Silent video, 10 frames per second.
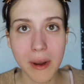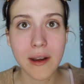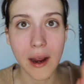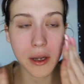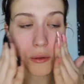my
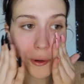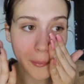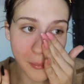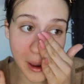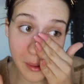dining
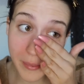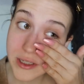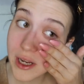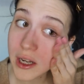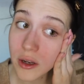room, at my
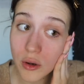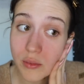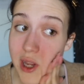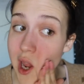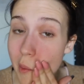dining
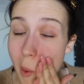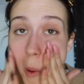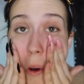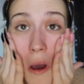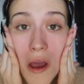room
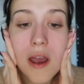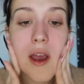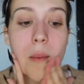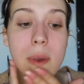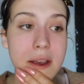table,
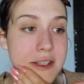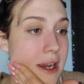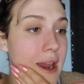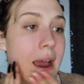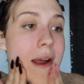because
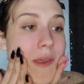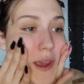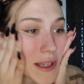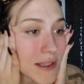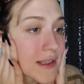I had
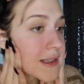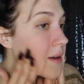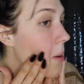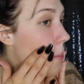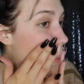
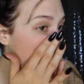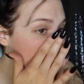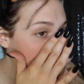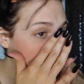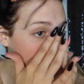this
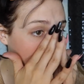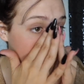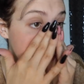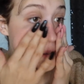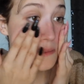
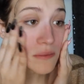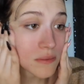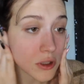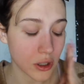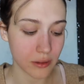background,
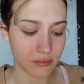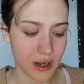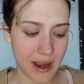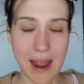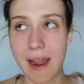or
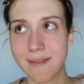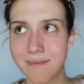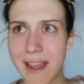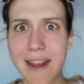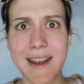not, I,
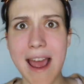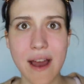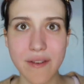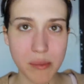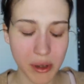I didn't
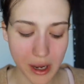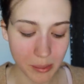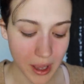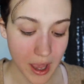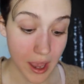have it put
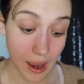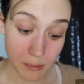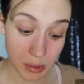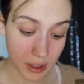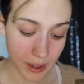up.
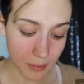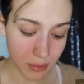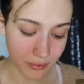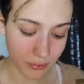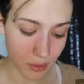I put it
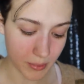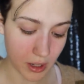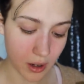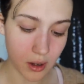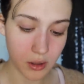up for
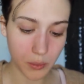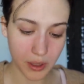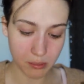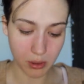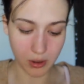my
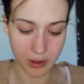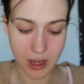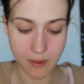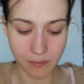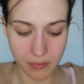Halloween
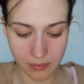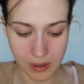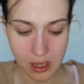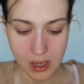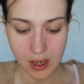party,
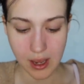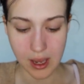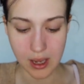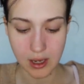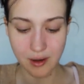
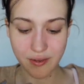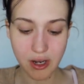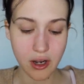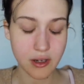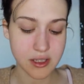and I
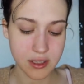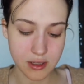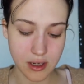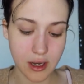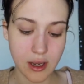figured
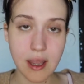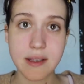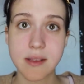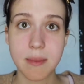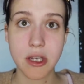I could
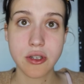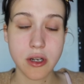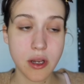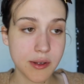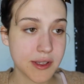get some
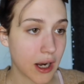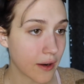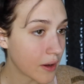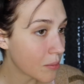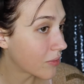extra use out
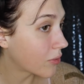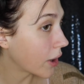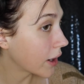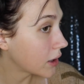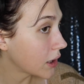of it
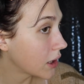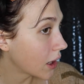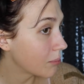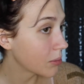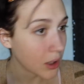before I cleaned
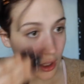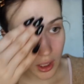up